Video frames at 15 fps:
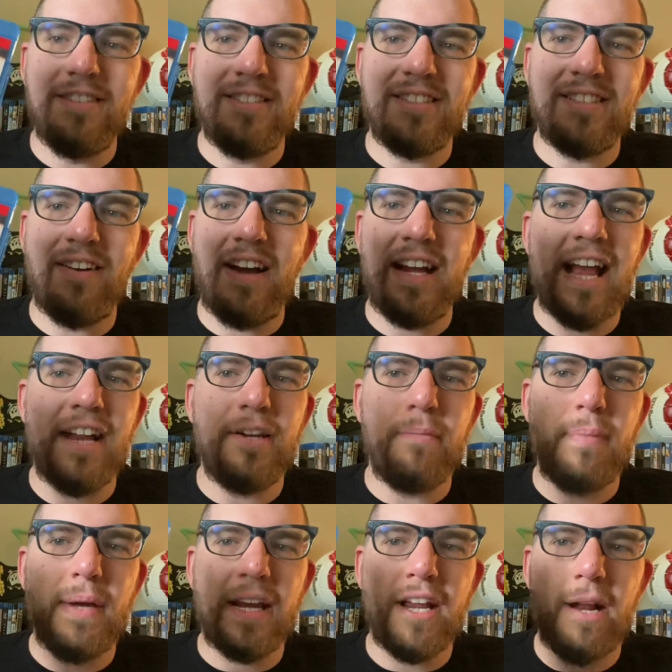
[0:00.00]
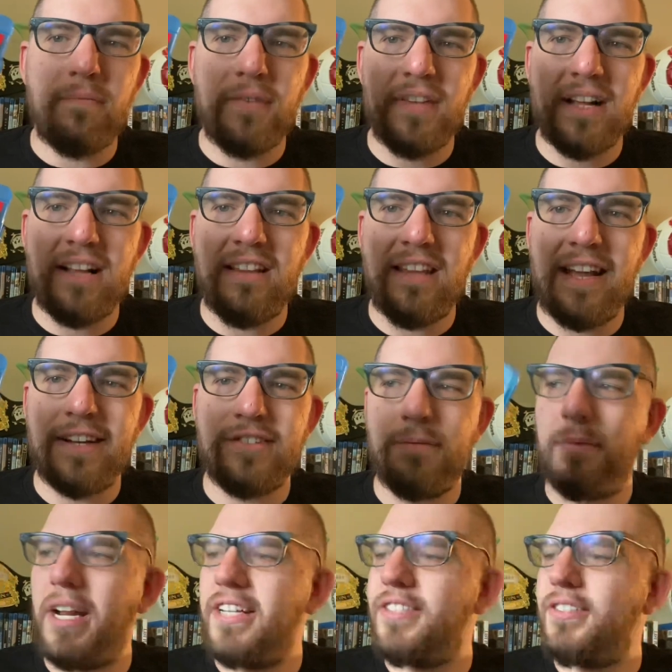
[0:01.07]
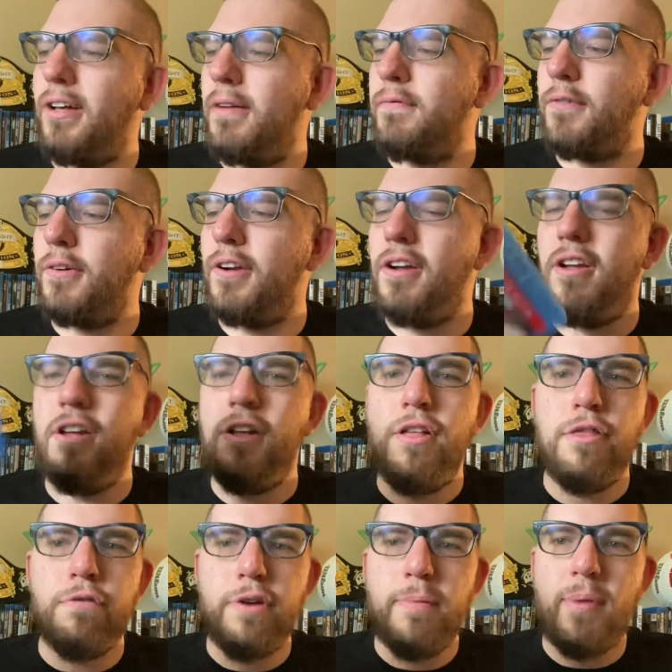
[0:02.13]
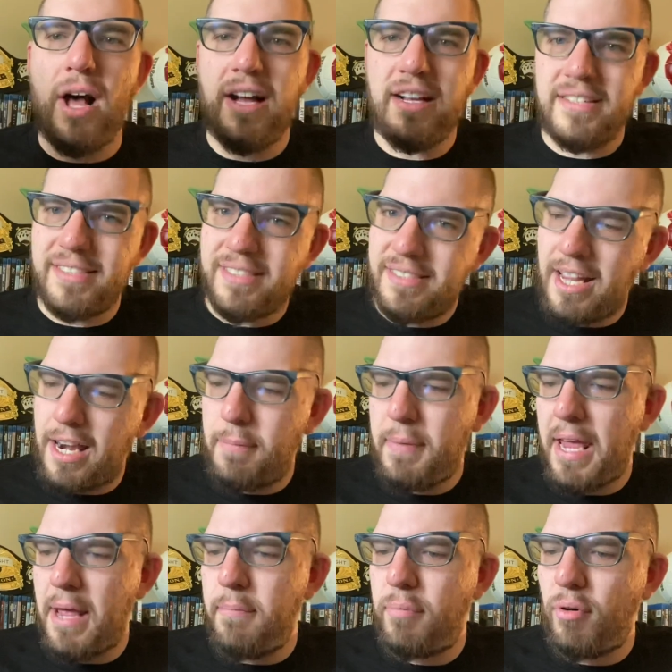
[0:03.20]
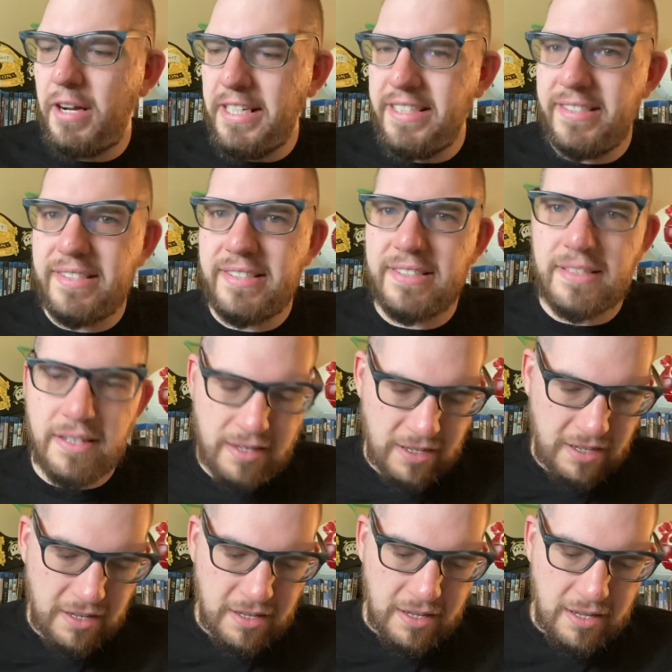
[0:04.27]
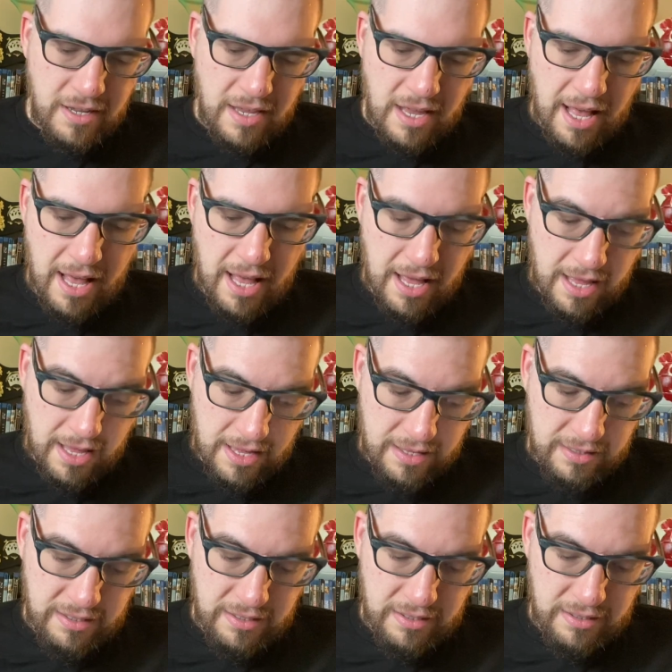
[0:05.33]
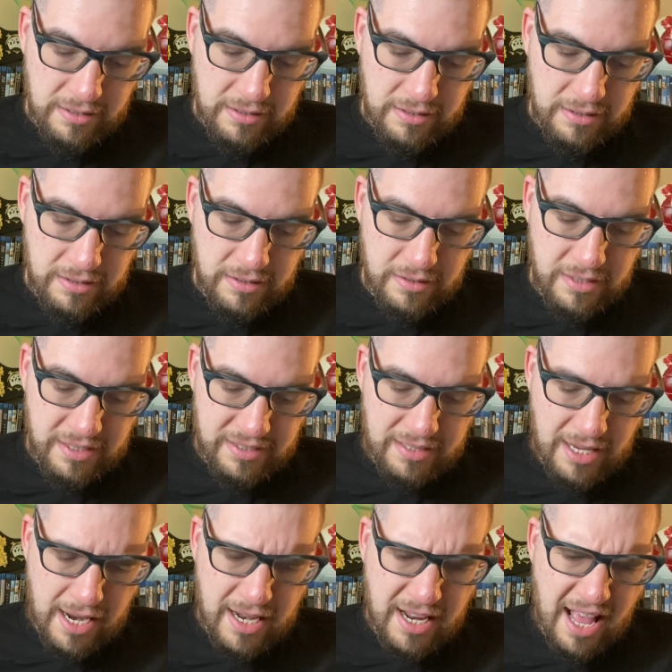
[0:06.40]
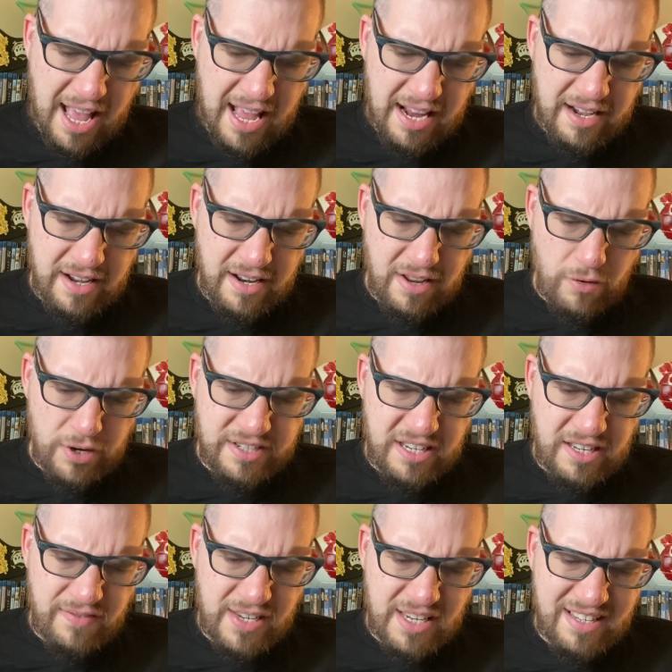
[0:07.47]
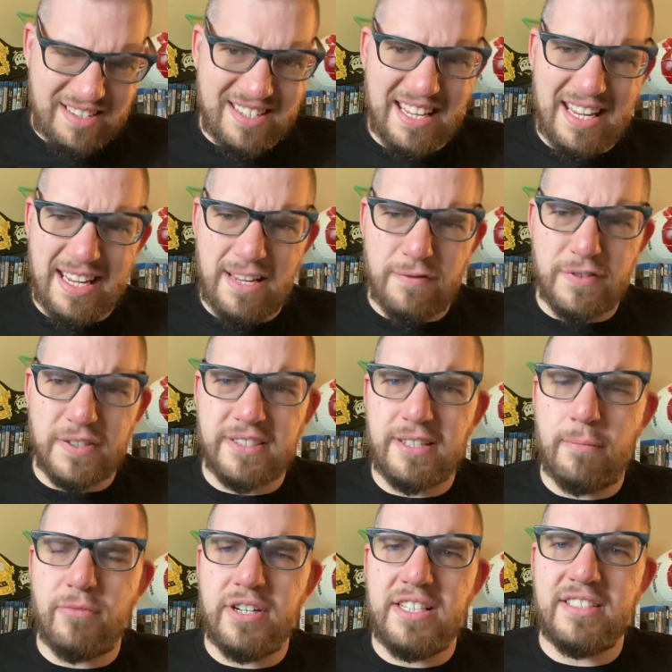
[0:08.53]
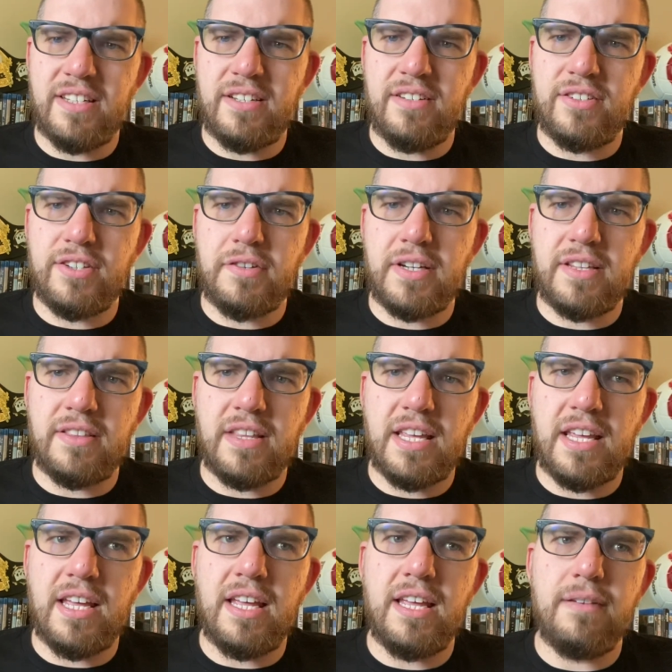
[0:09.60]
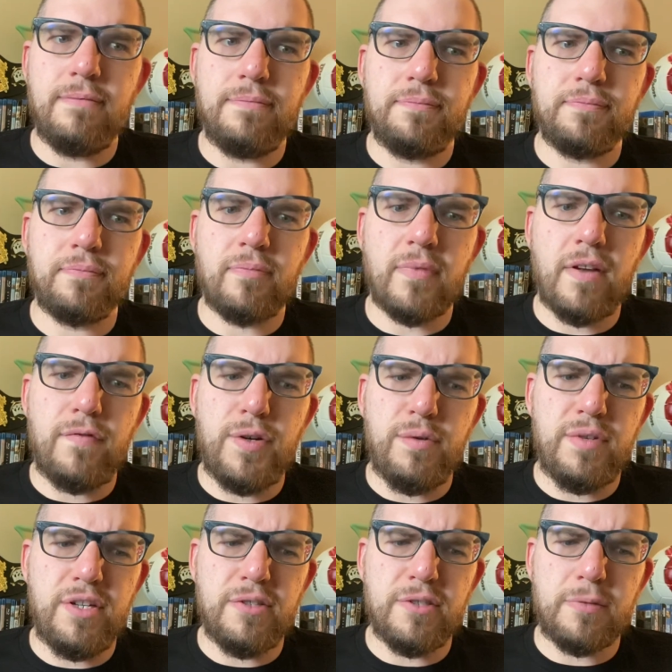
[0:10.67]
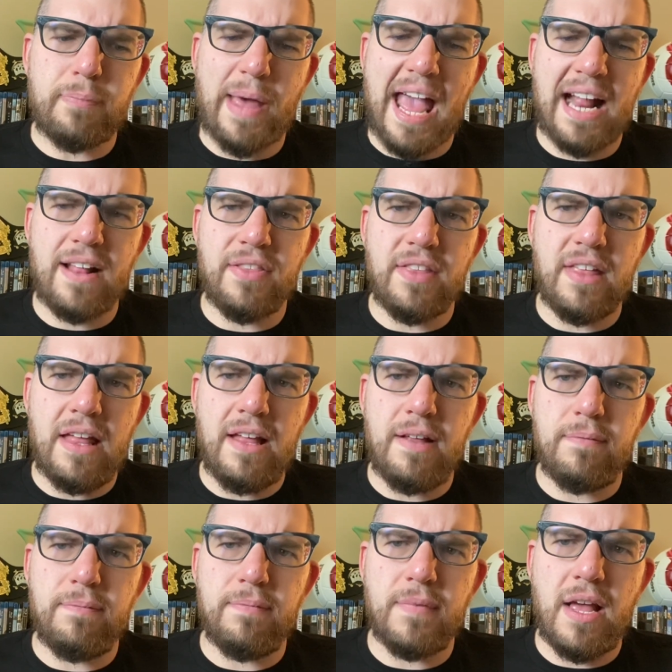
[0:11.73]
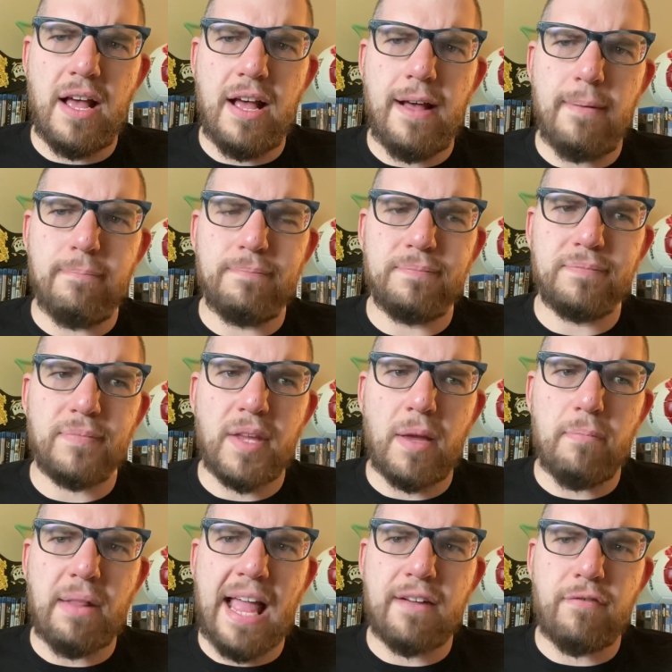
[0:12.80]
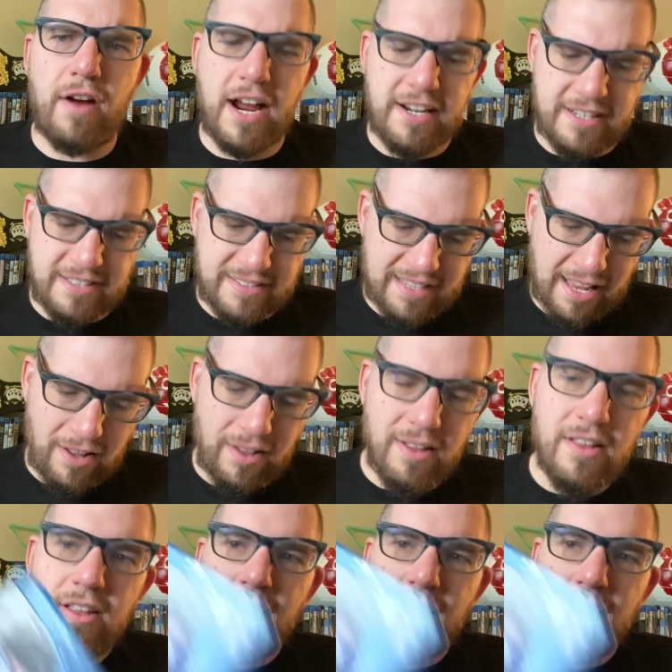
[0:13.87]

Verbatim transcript: so I had to pick it up for the collection when I saw it for three bucks, not a bad price. Uh, this I got on DVD for some reason during the, a few years back, the um, Black Friday sale,